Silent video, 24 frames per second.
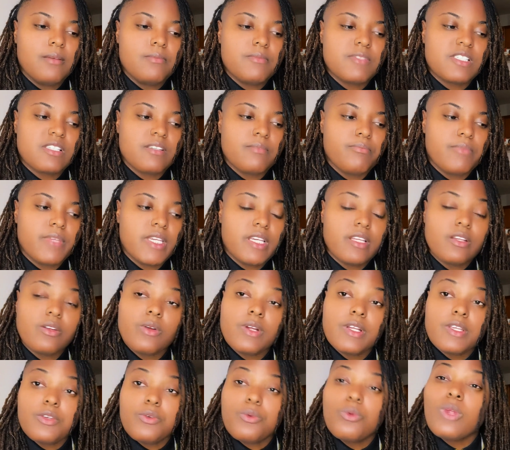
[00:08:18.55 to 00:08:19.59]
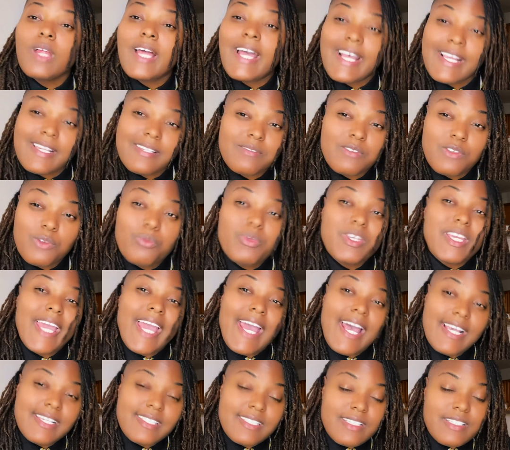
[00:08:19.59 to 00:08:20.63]
submit, or you'll be
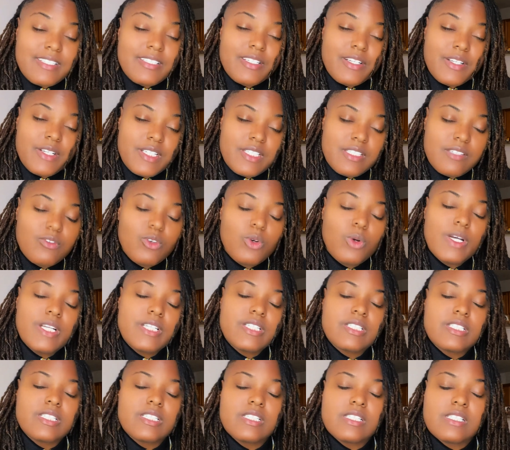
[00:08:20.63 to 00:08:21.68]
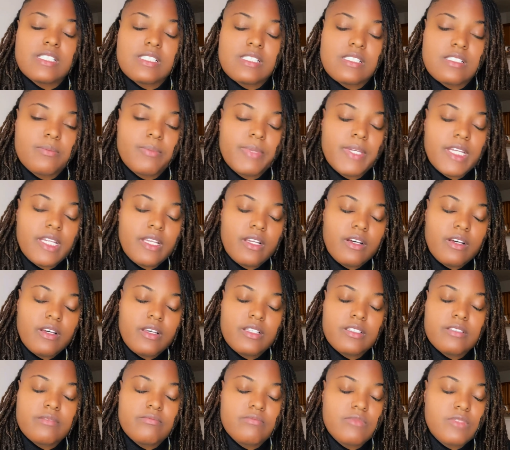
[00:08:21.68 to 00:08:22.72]
asked a series of questions depending
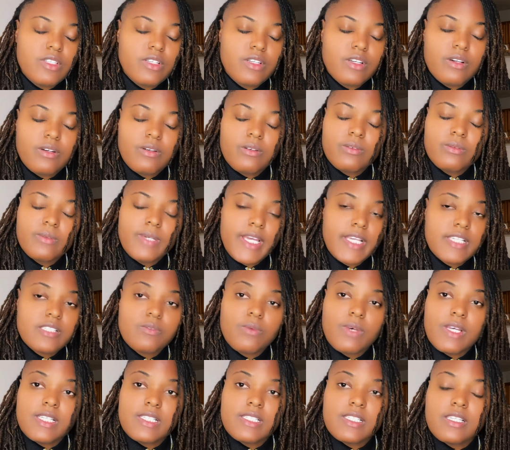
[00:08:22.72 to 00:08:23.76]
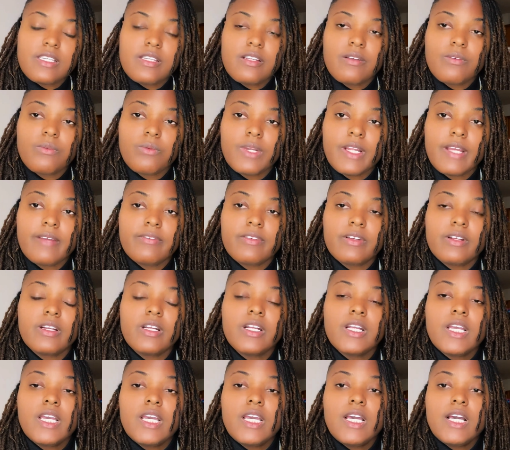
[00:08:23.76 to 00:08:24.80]
on XYZ or whatever.